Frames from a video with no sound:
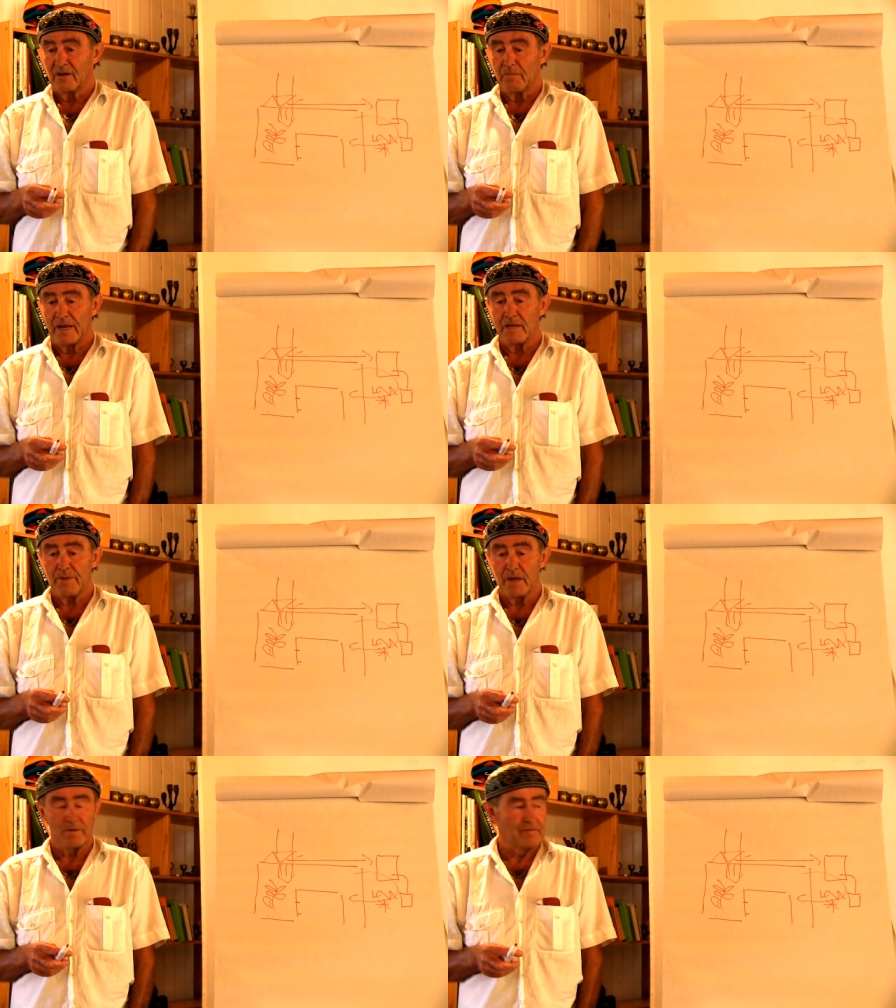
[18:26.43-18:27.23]
many
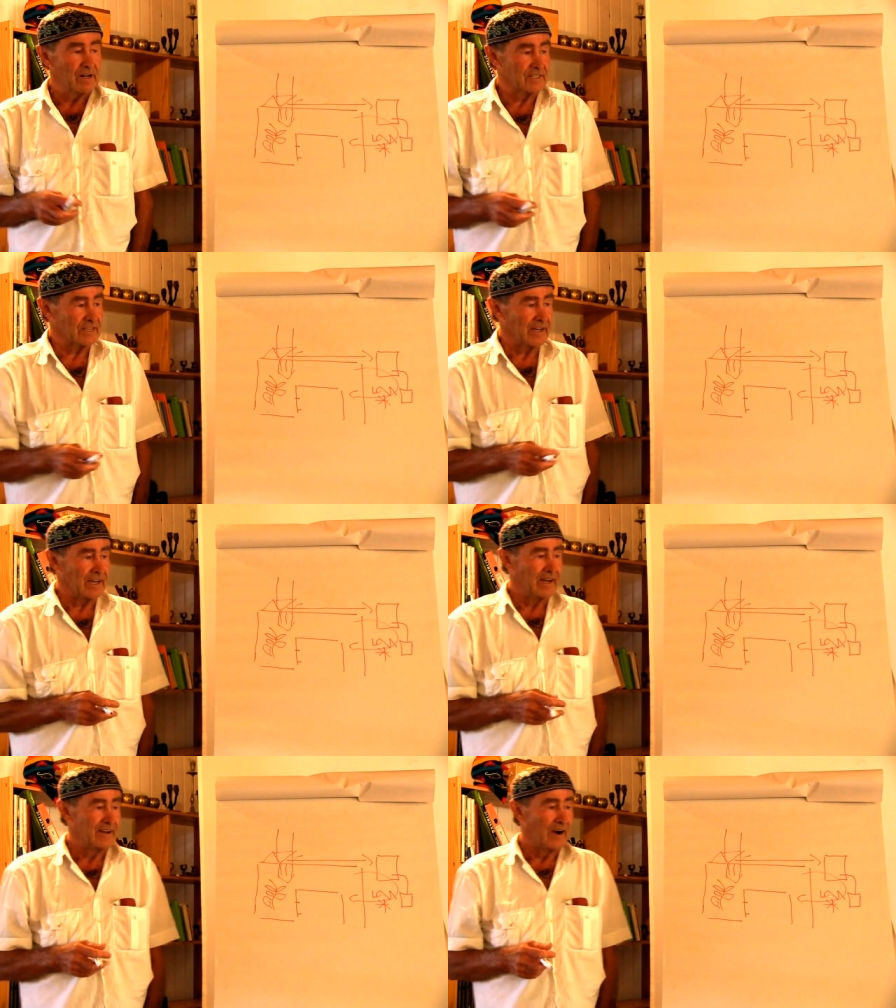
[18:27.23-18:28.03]
people will
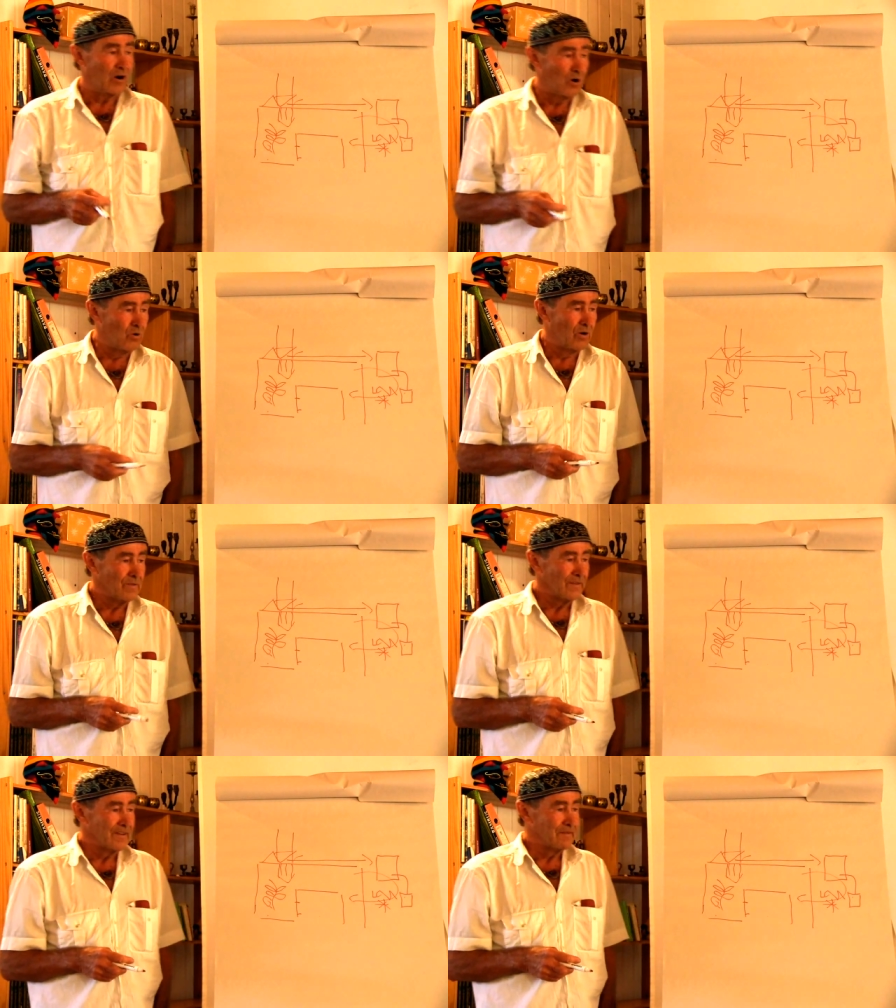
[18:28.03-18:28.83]
say, oh,
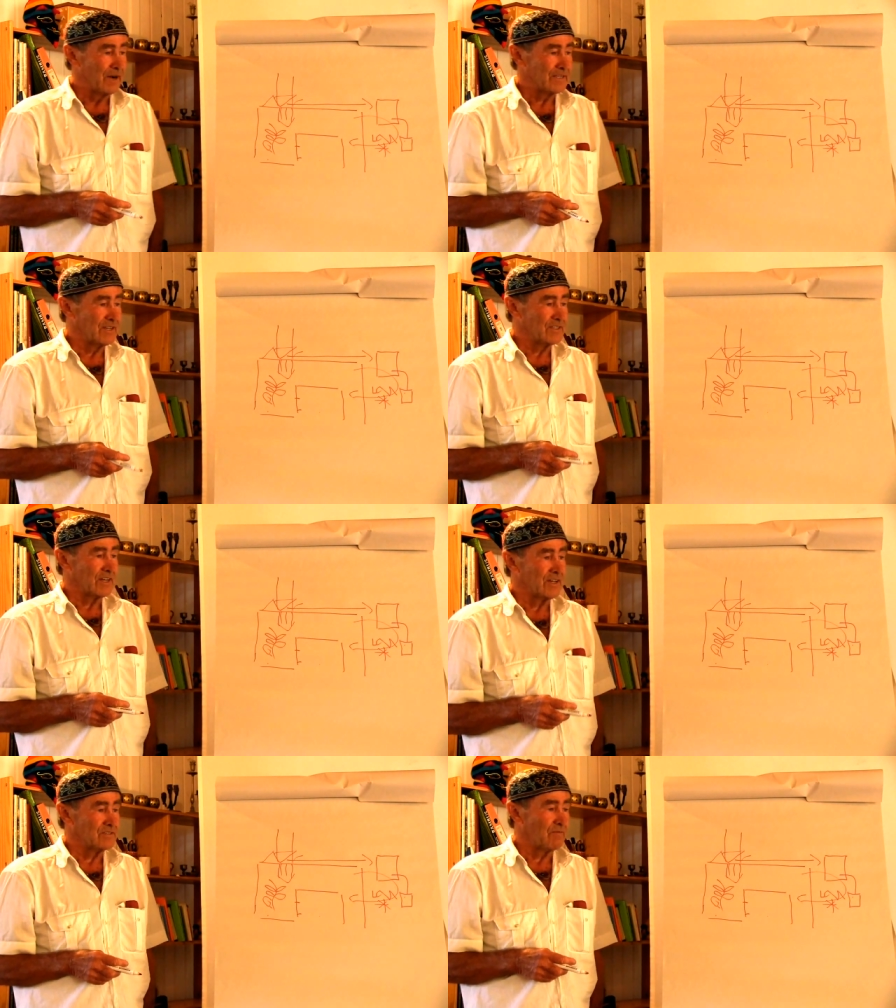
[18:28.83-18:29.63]
but this
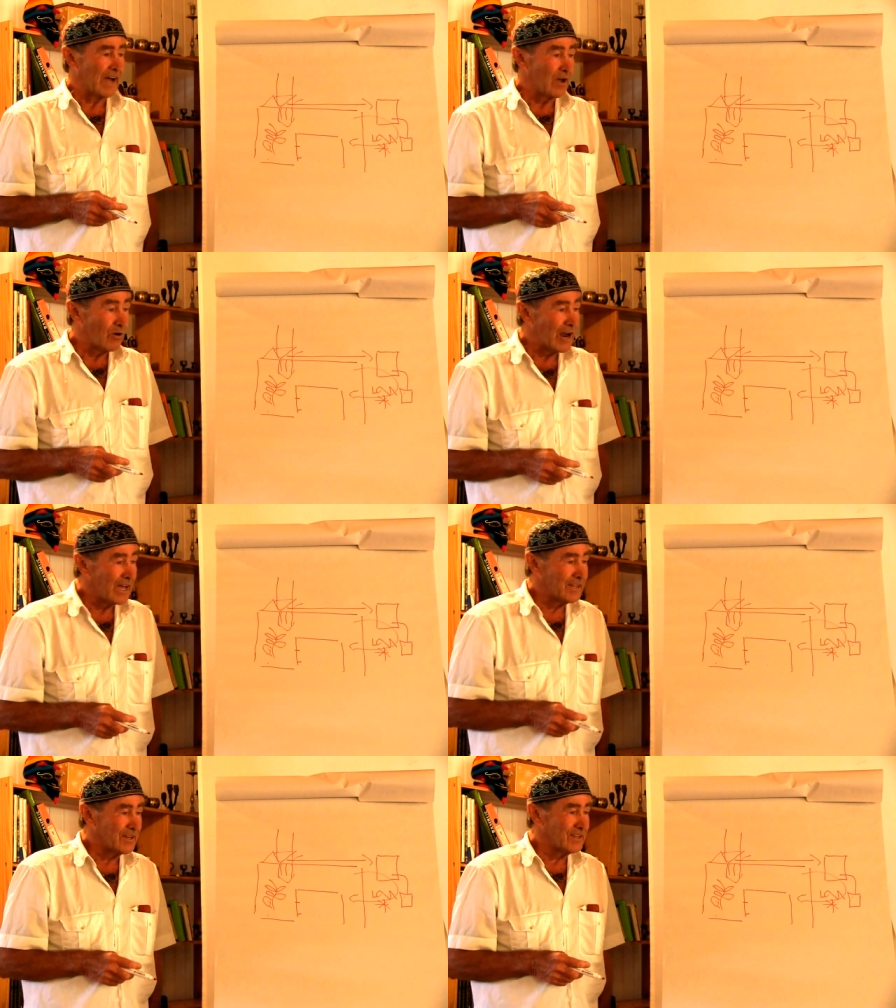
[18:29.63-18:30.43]
is
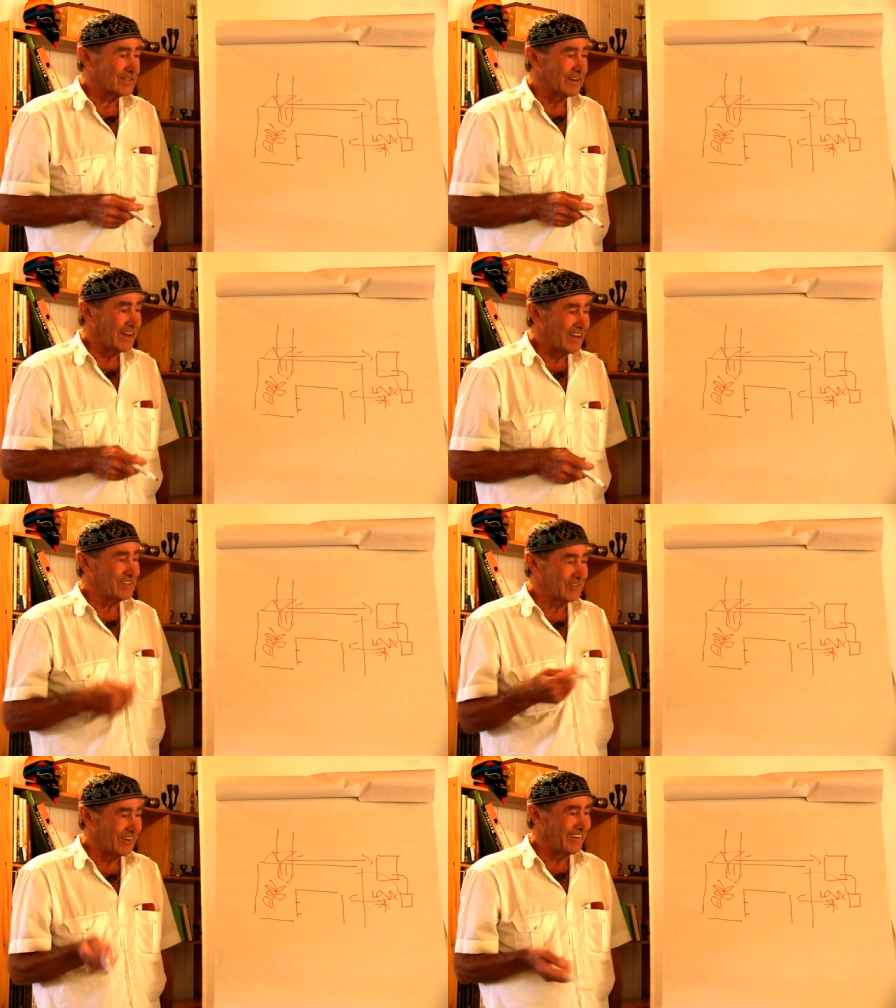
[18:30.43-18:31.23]
violating the
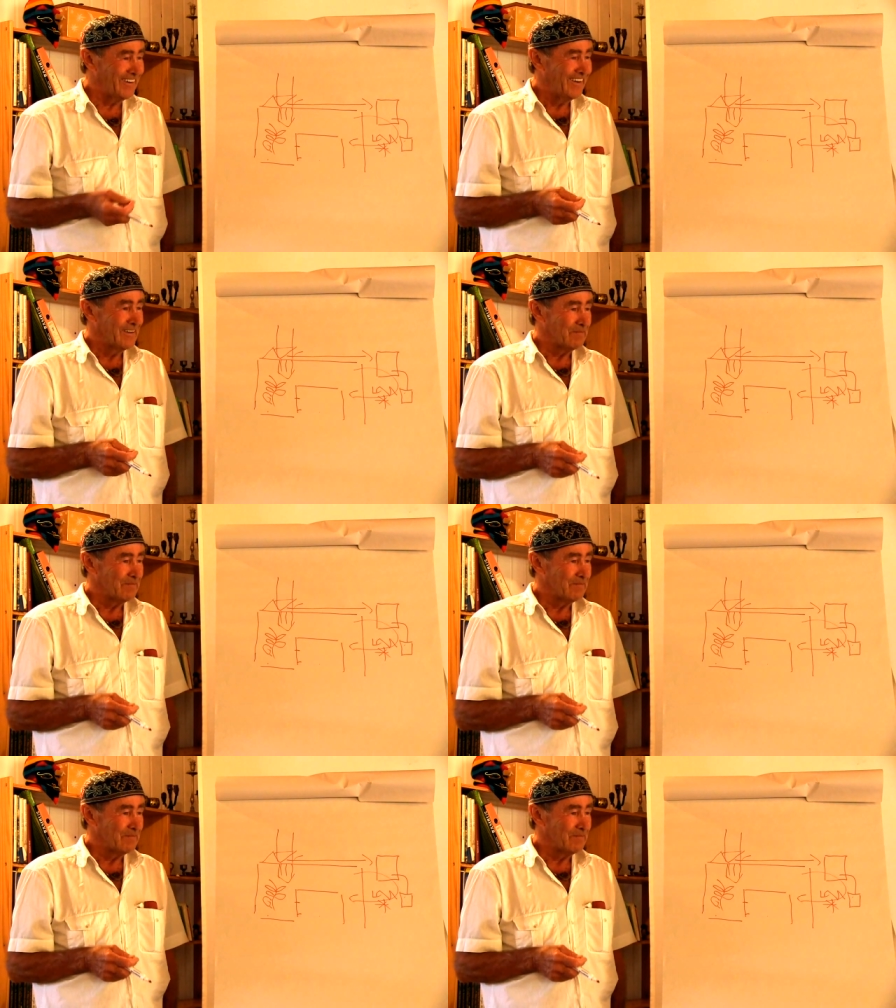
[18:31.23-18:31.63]
nature.